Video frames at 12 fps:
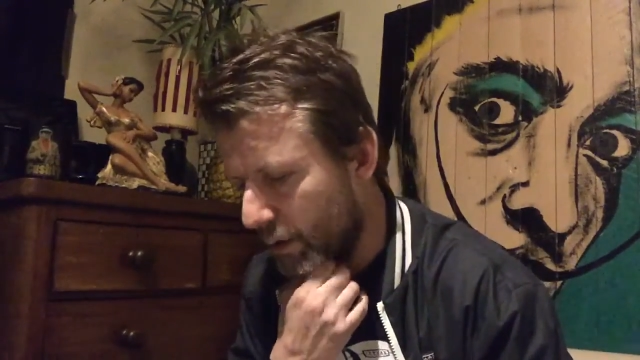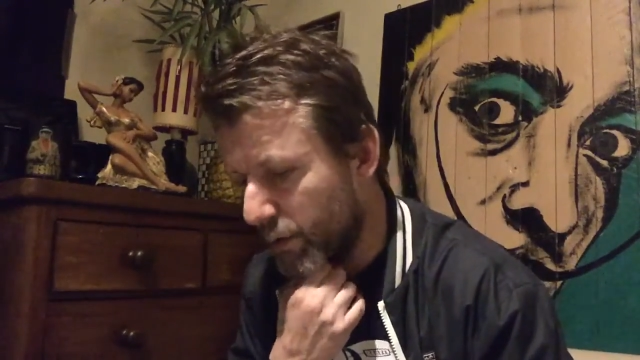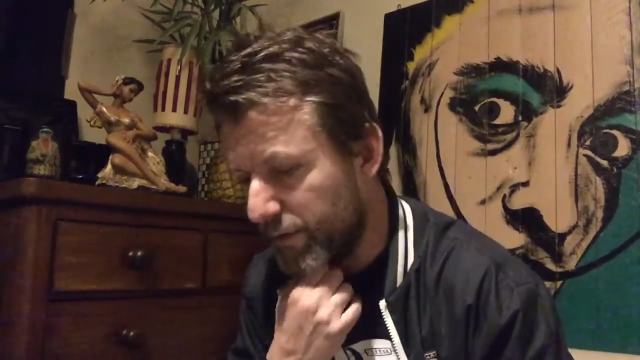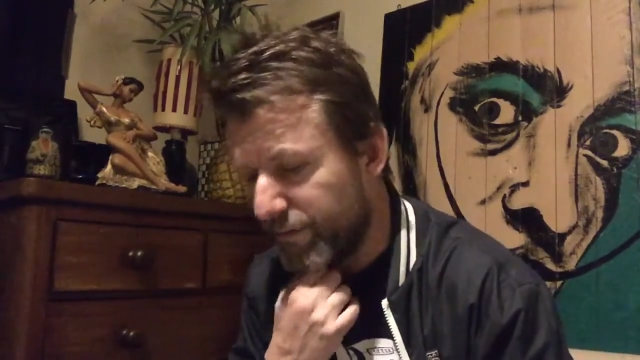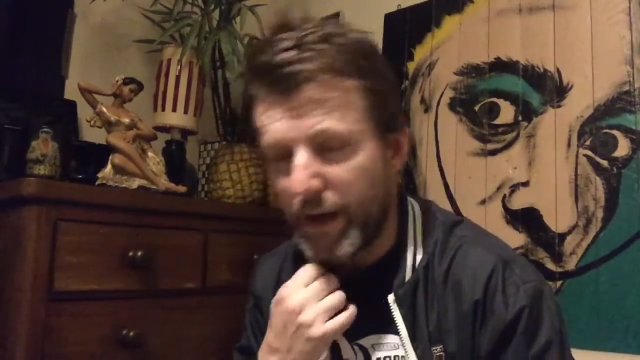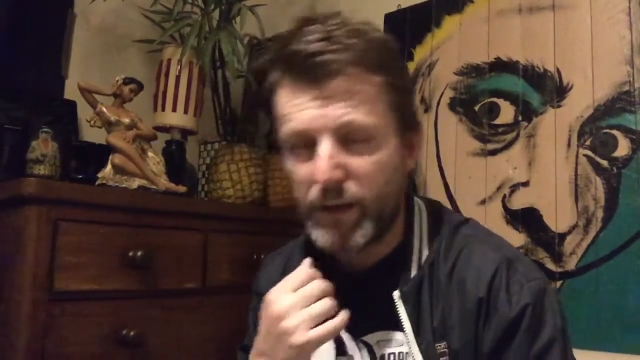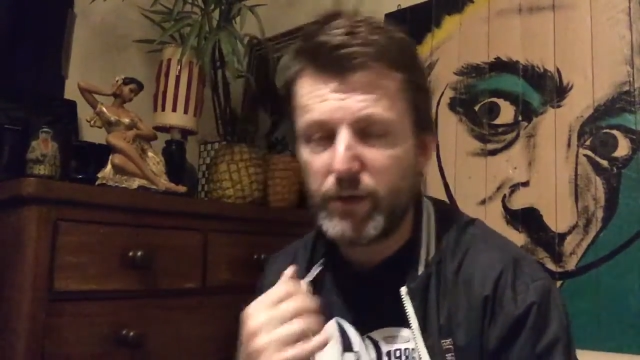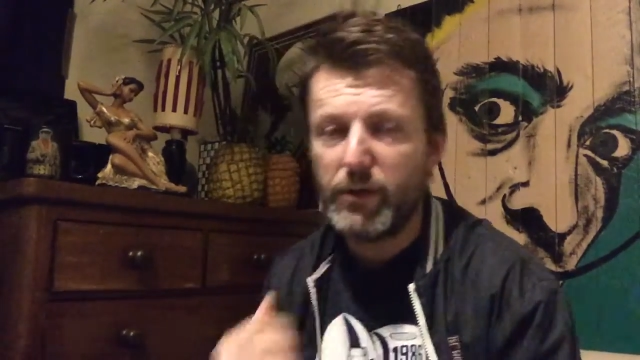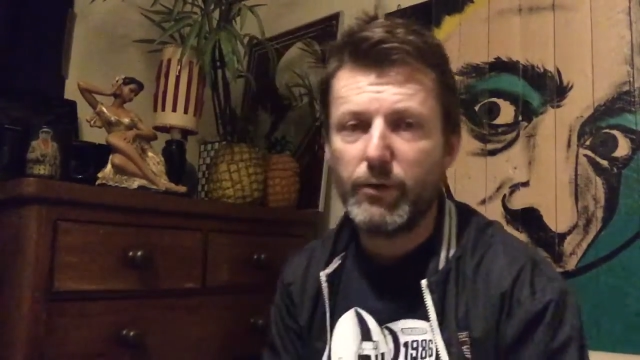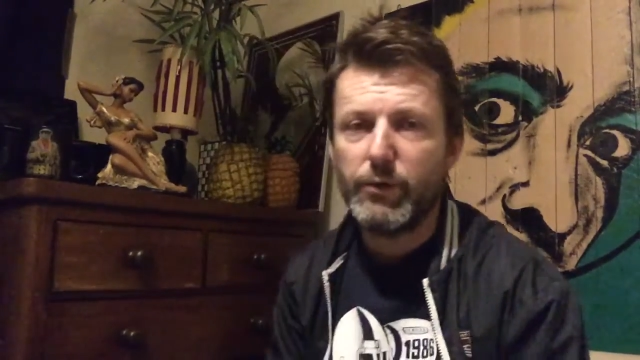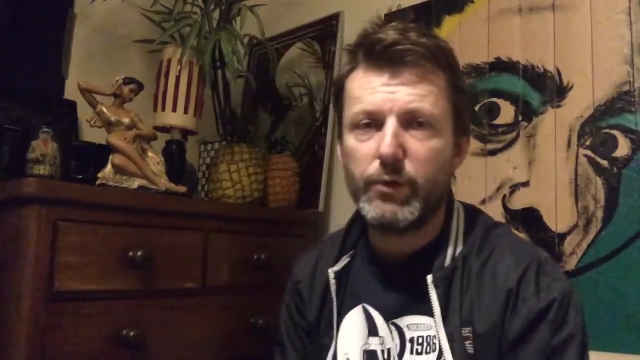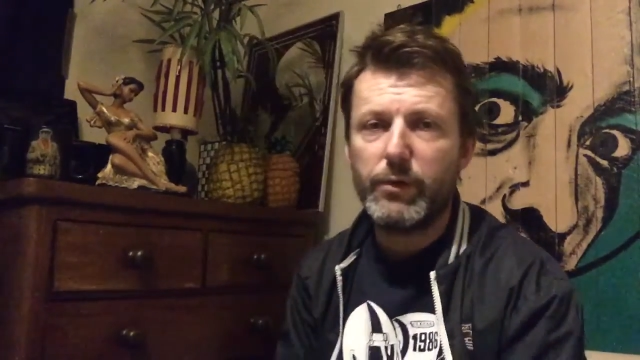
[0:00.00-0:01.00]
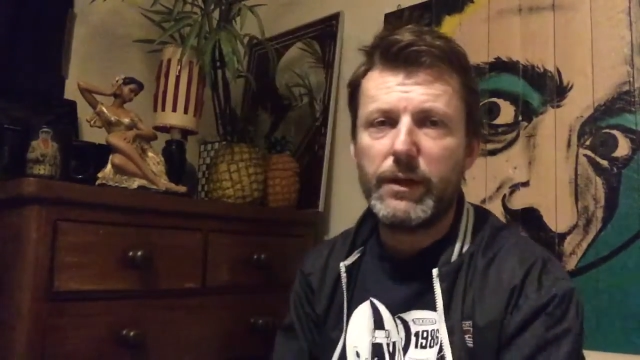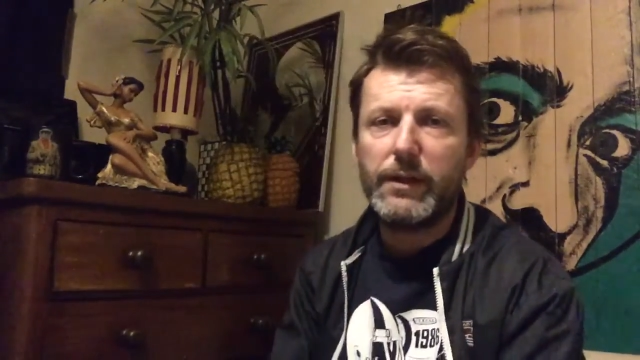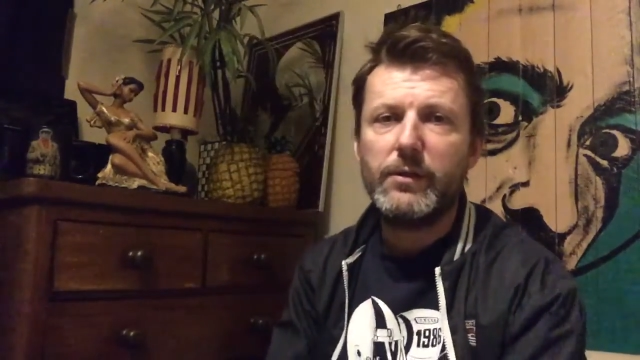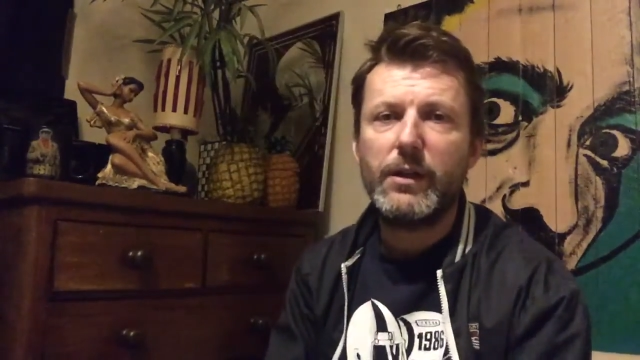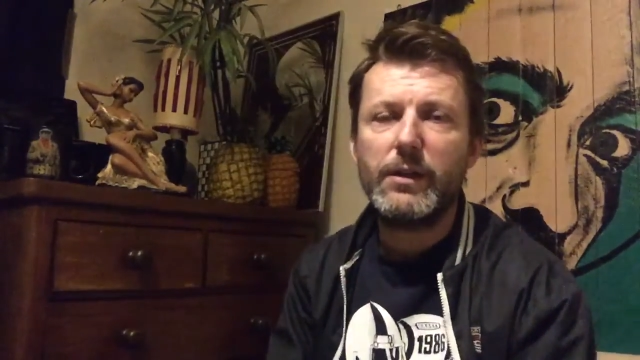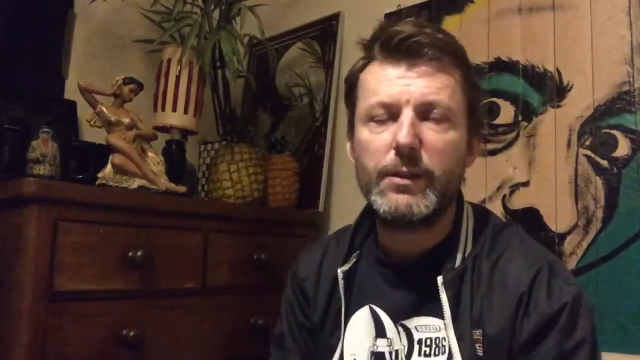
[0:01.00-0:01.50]
Or in fact, you don't talk any
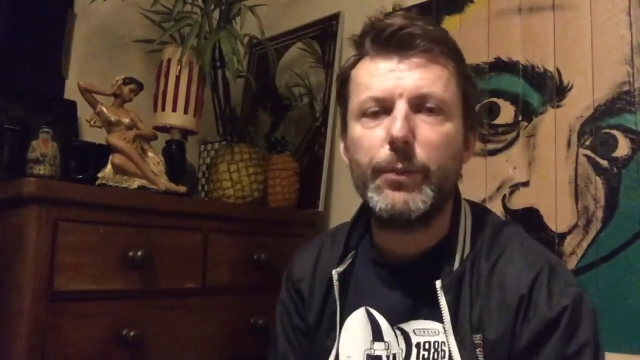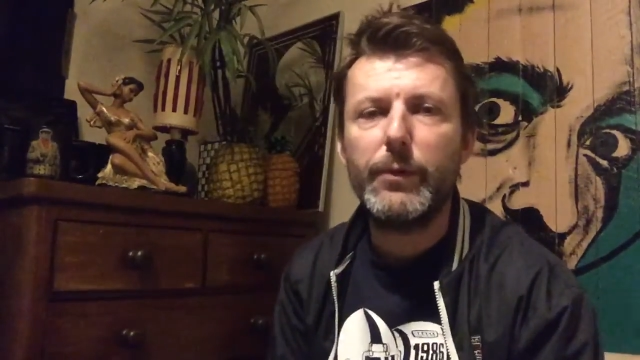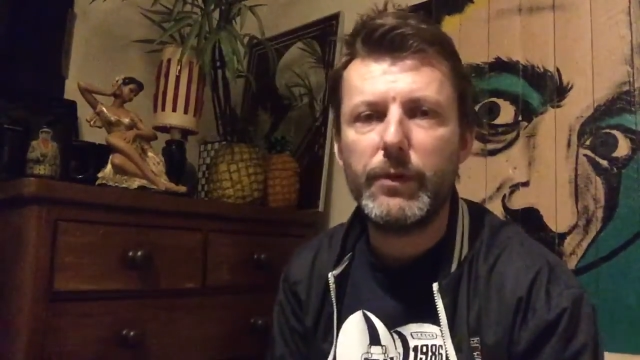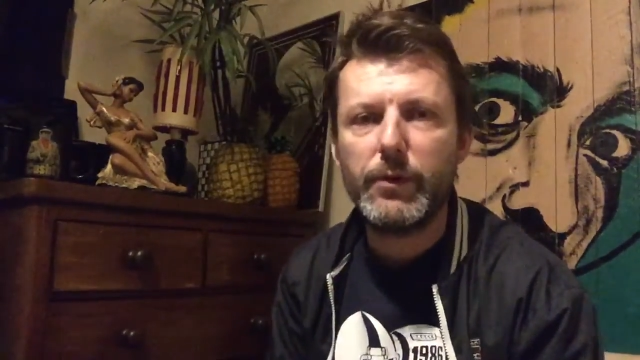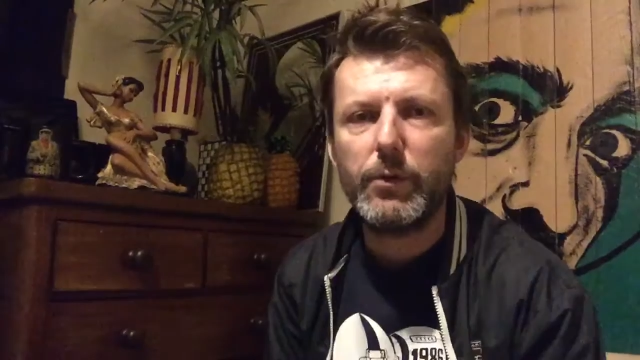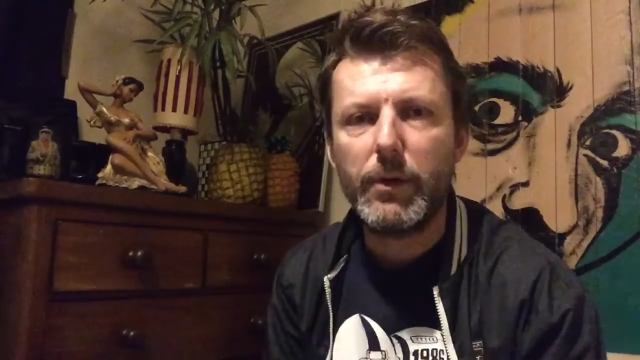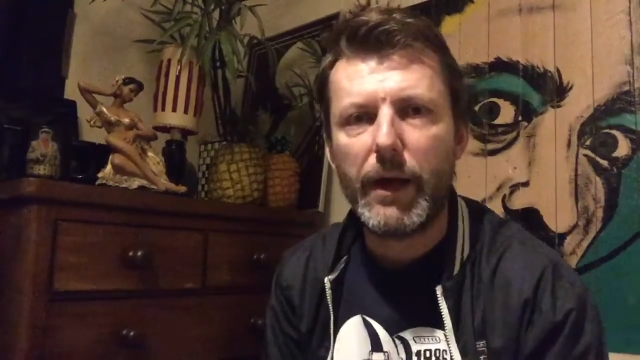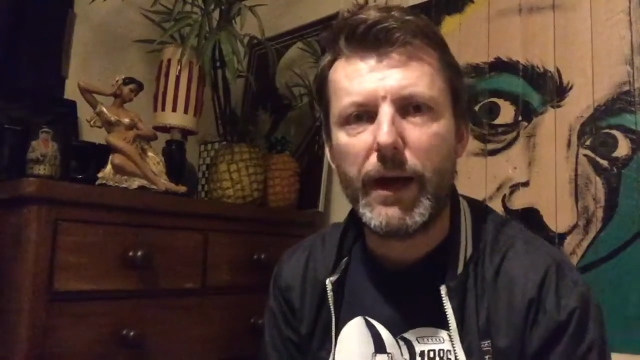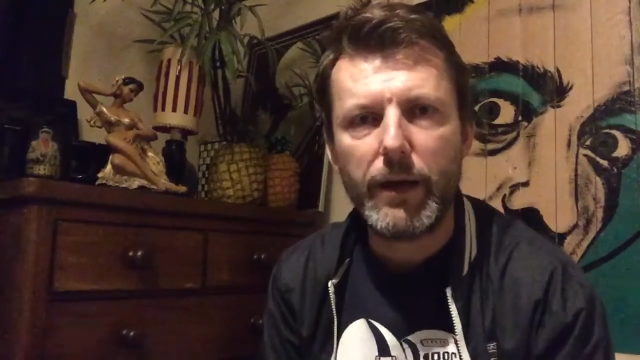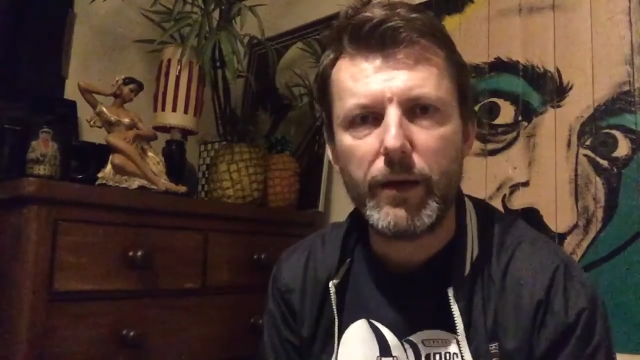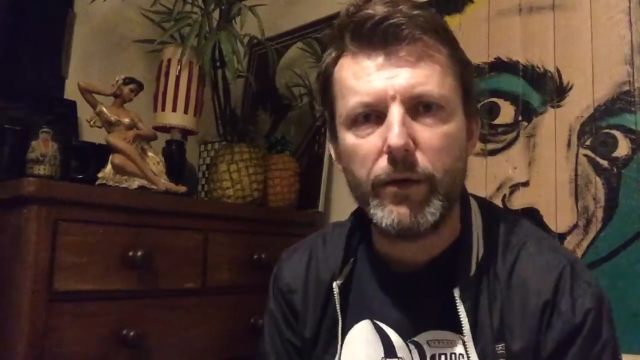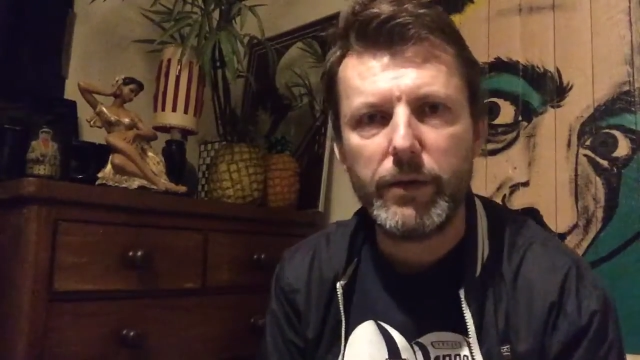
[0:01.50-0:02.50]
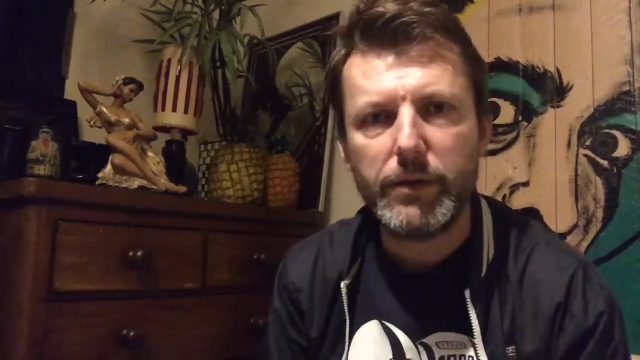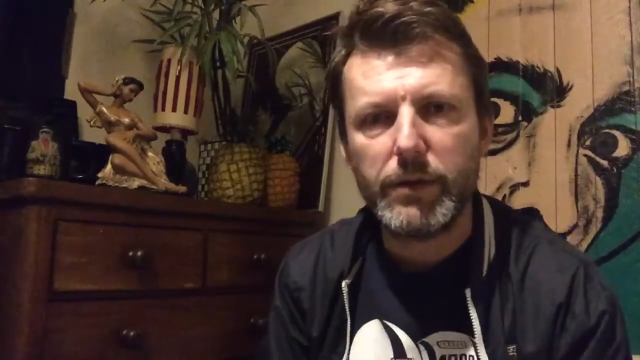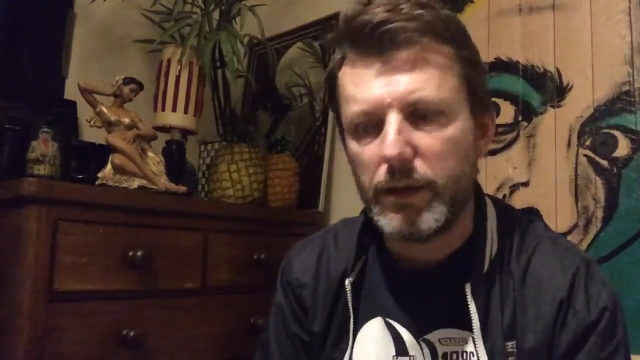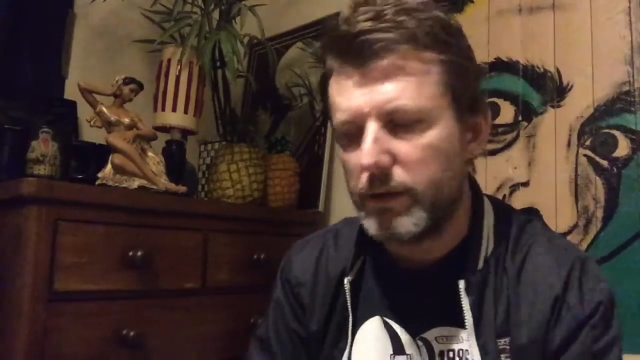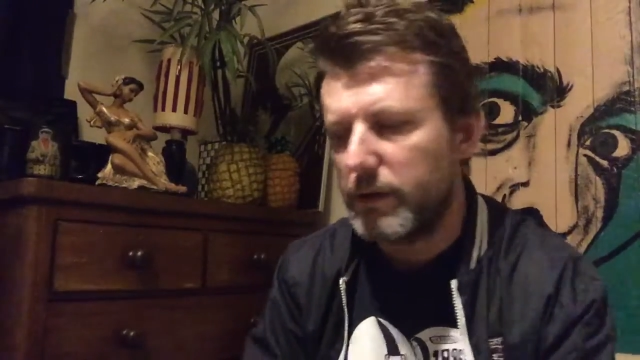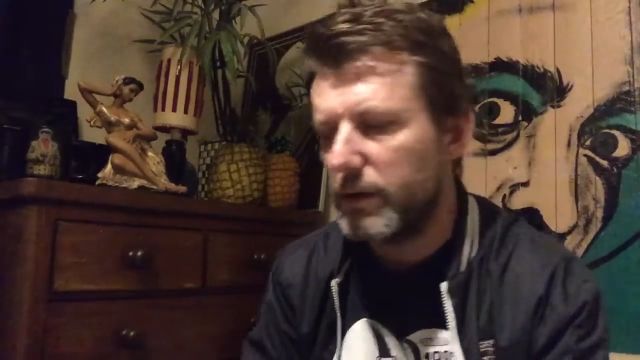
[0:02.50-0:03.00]
sense, but you talk our kind of
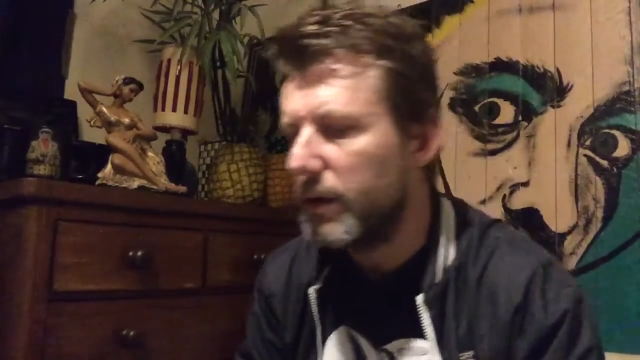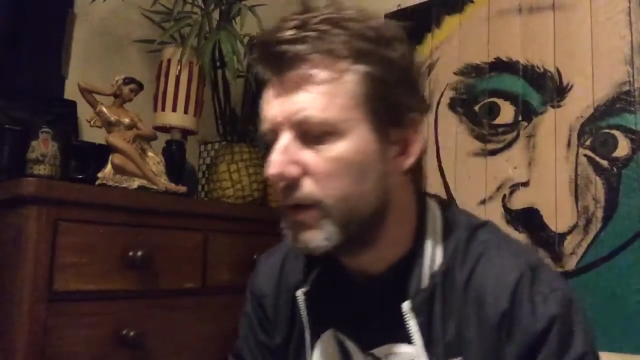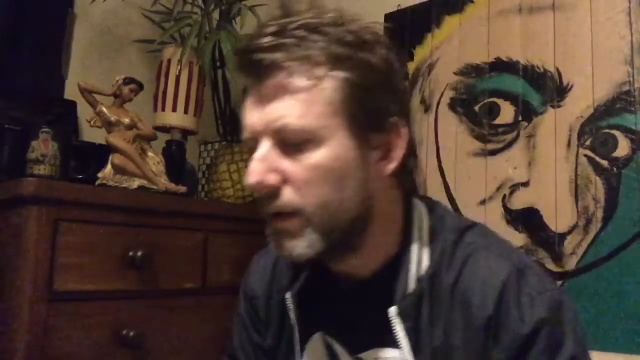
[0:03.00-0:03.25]
sense.